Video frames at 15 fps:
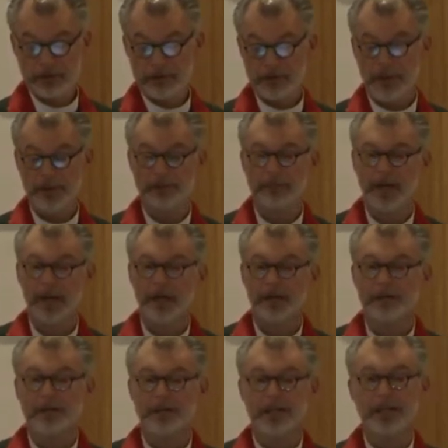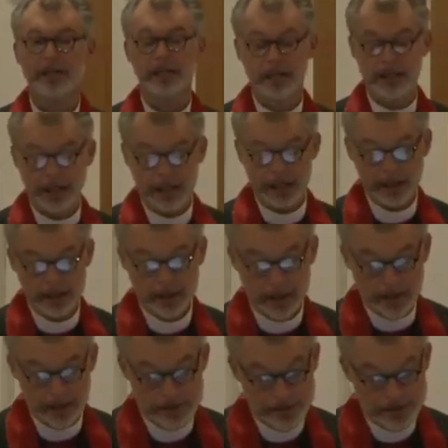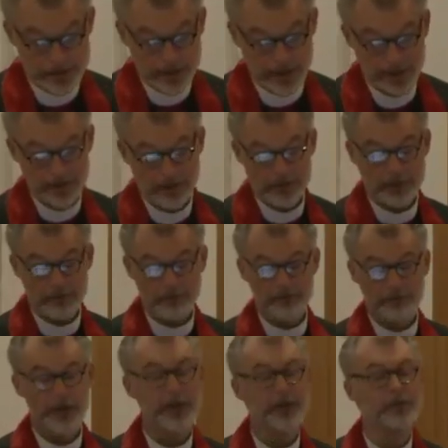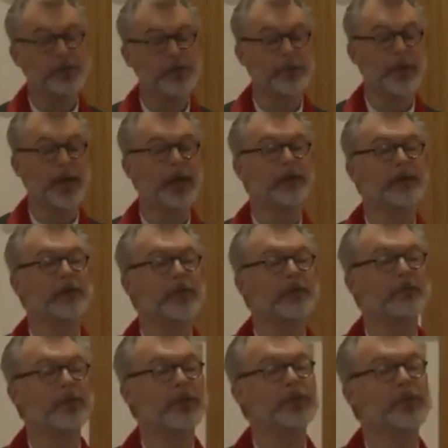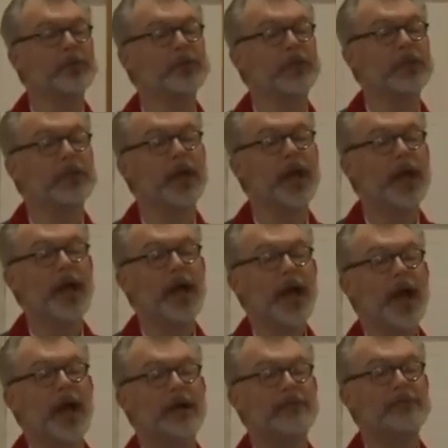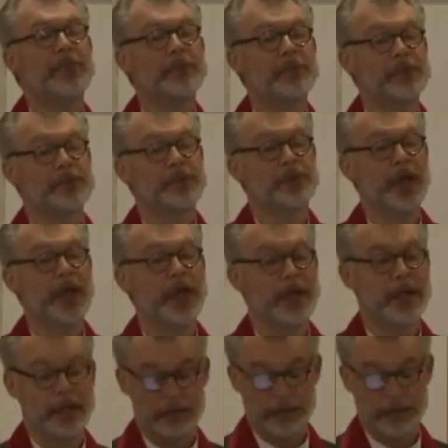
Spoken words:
The gentle bonds that link us together in friendship and community have been strained.